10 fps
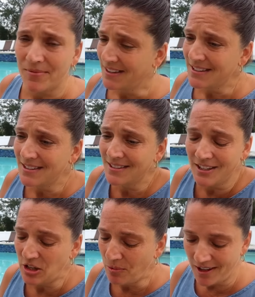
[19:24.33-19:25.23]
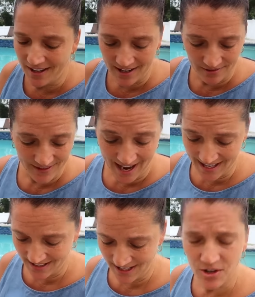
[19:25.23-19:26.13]
This is, you know what, I don't, I
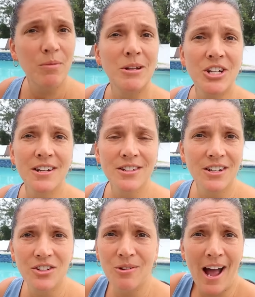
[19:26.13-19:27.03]
can't tell you what my channel is going to do.